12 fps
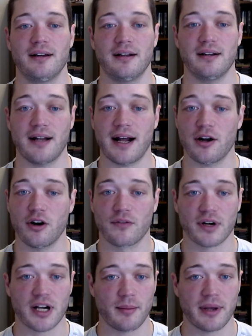Not
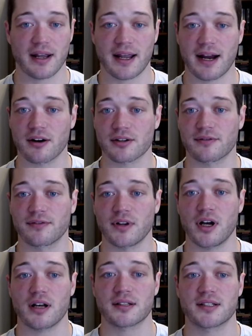overcoming a character
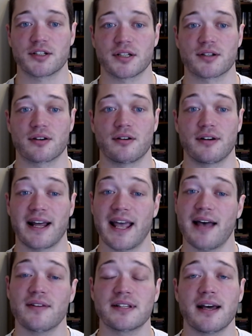flaw such as her
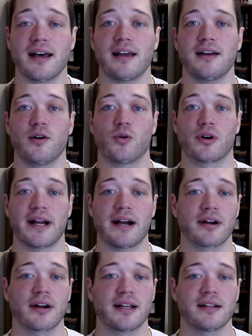naivete or
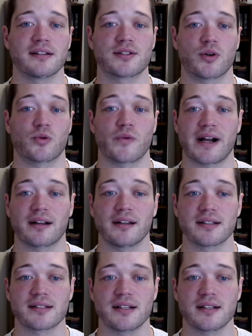arrogance or
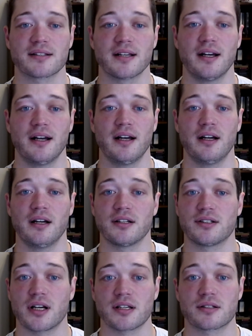recklessness,
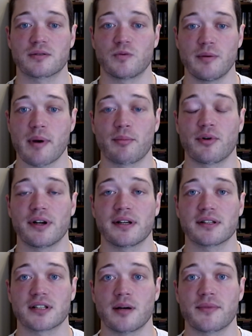just remembering
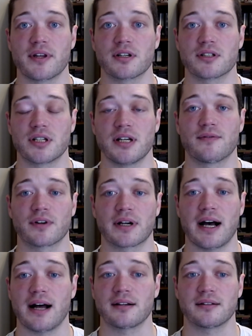something she'd
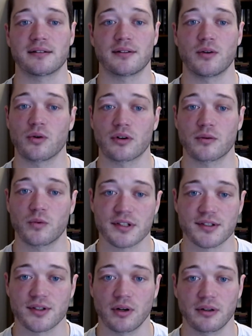forgotten or was
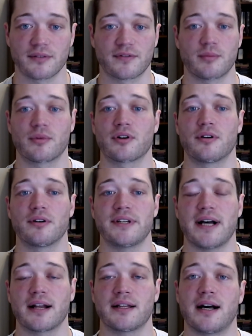stolen from her,
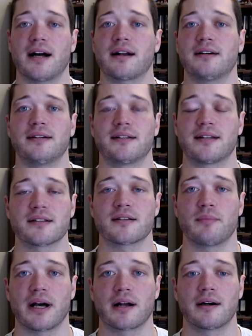yada yada, it doesn't
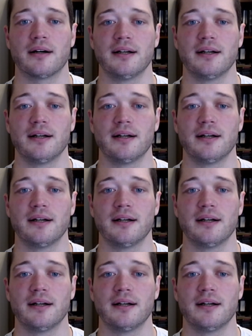matter.